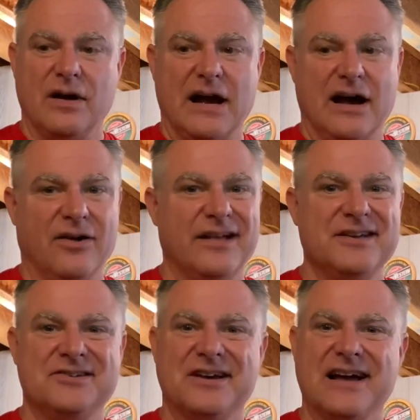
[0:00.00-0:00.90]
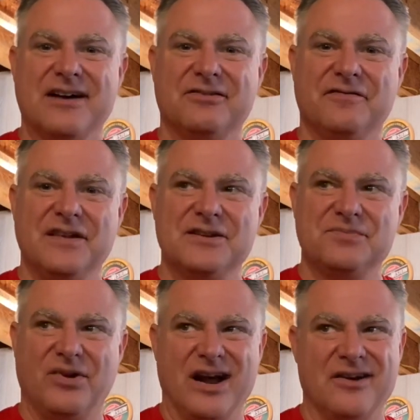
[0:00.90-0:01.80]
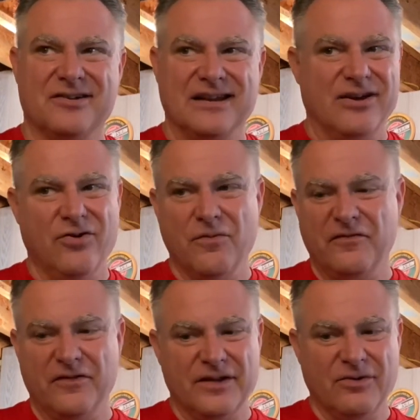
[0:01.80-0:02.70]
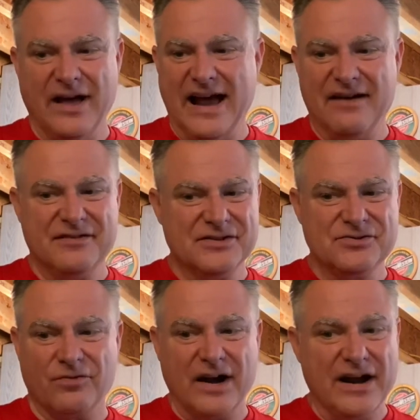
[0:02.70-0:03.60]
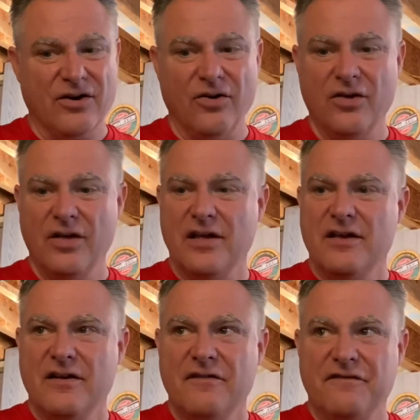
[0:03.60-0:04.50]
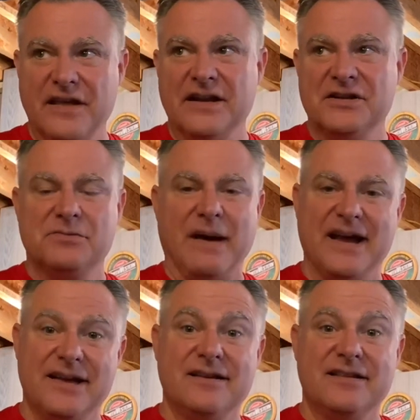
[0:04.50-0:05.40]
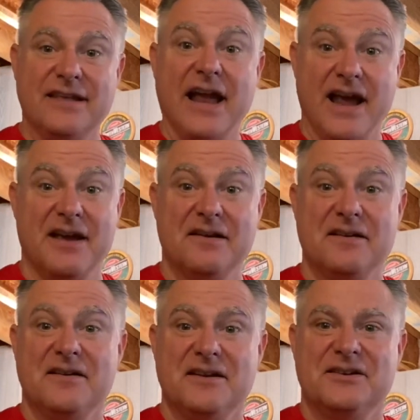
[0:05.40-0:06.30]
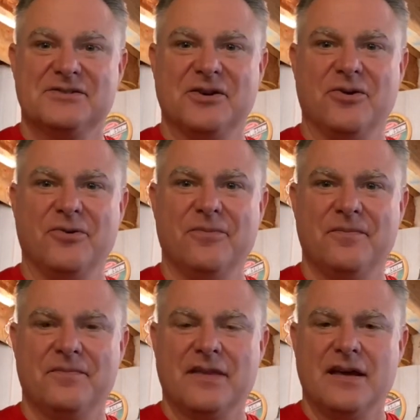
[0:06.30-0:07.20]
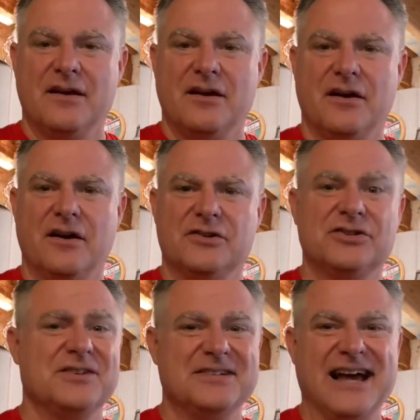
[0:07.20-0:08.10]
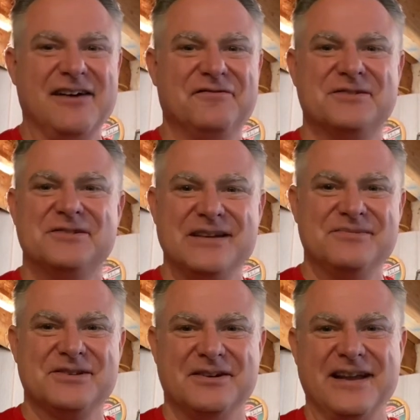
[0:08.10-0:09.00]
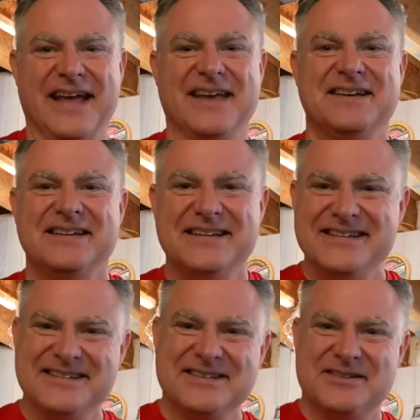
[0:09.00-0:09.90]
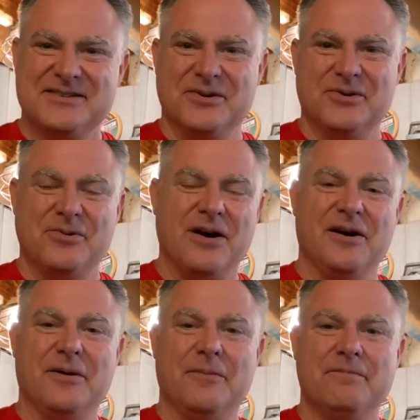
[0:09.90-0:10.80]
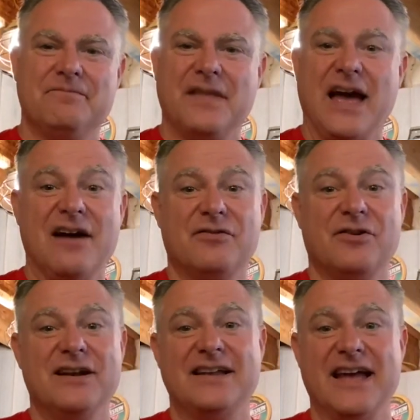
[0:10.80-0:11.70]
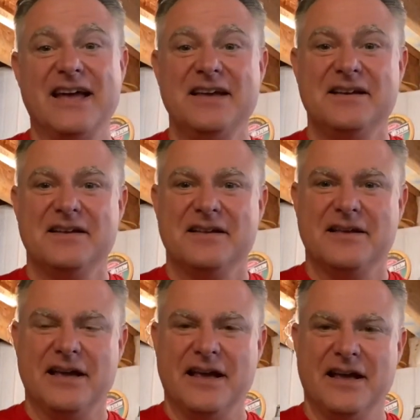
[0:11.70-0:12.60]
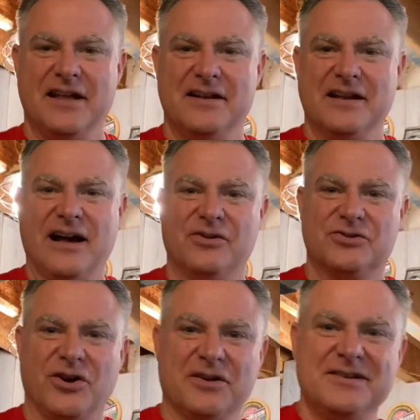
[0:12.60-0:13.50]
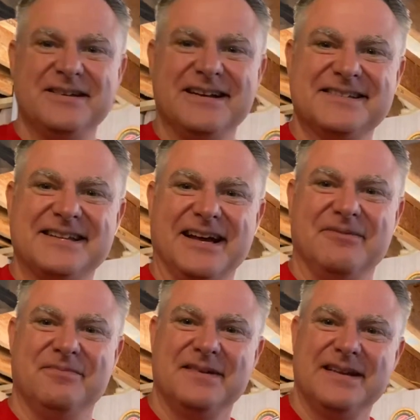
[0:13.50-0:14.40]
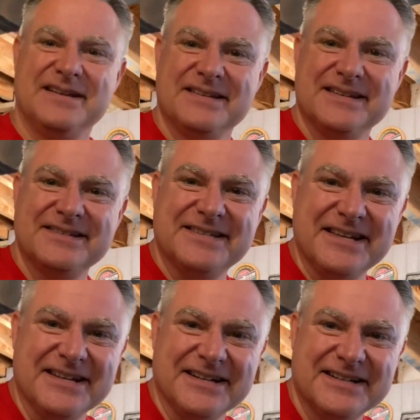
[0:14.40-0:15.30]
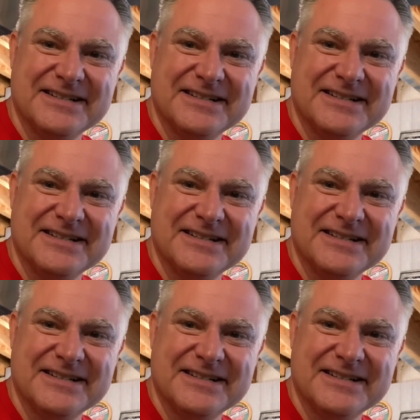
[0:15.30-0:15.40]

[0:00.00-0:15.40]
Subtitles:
I'll let you check out the finished product. I hopefully will have this rail finished by end of the day. So just in time for Steam Sunday. So have a great day, and I'll talk to you next time. See ya.